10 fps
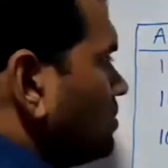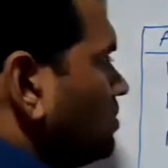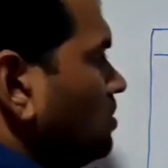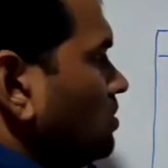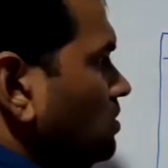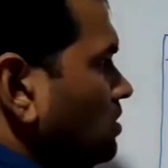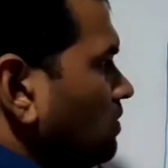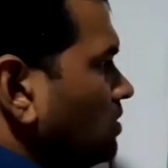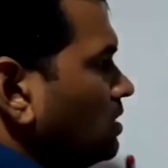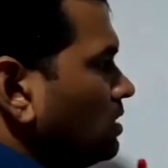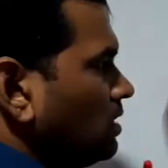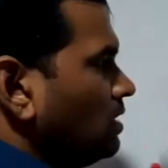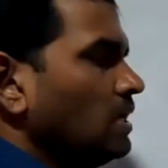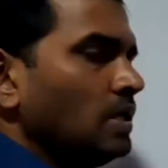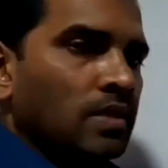row,
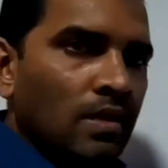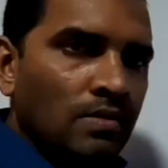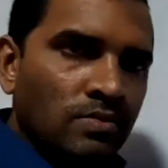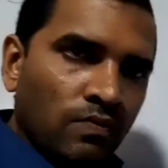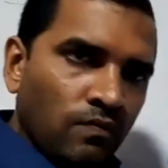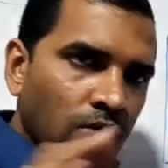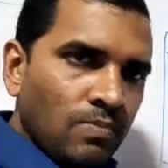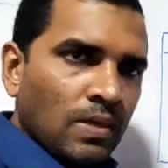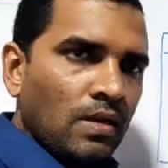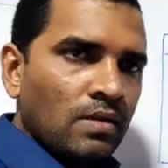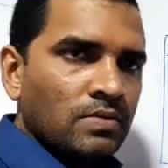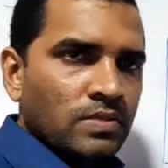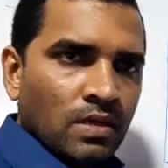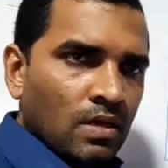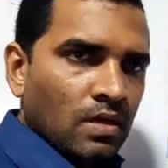details of
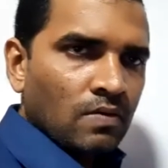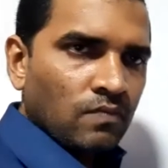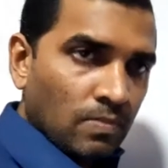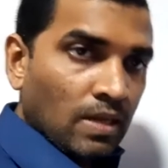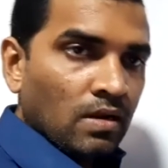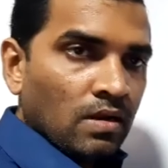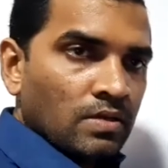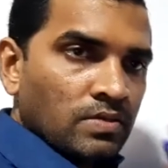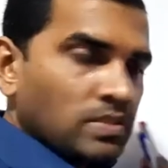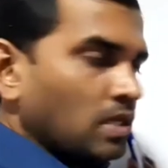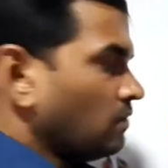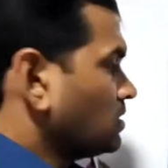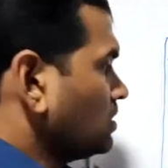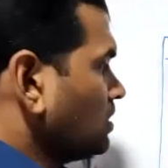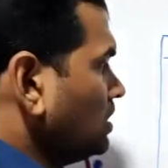Vimal
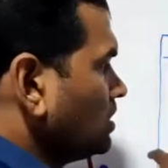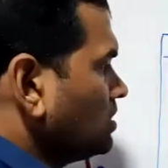saved. In the